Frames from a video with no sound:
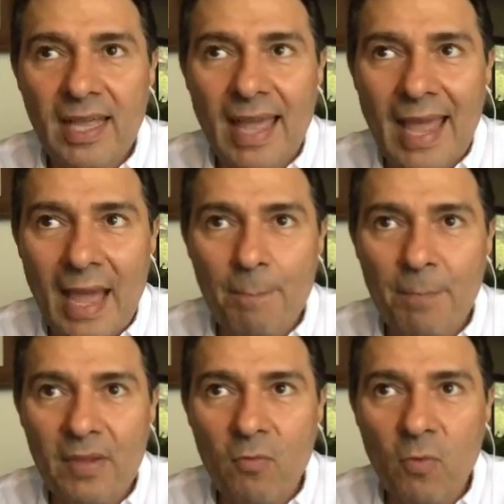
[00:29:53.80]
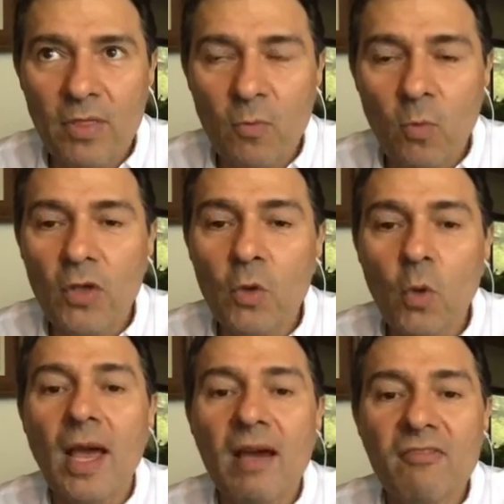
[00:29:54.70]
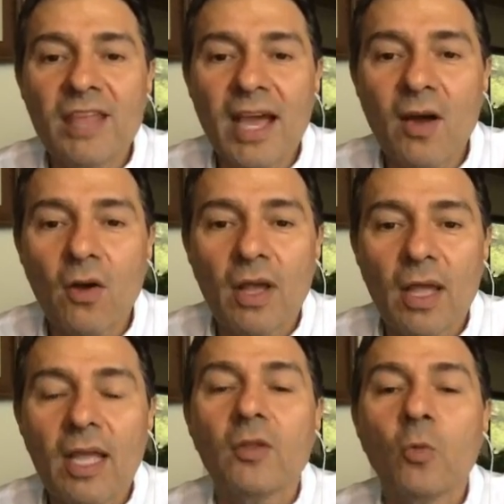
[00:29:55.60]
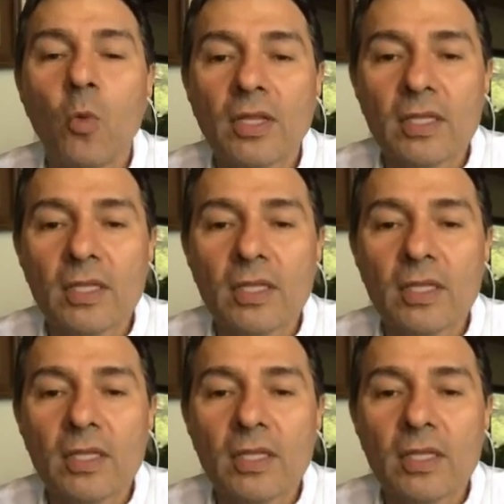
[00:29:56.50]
happy with what you have now and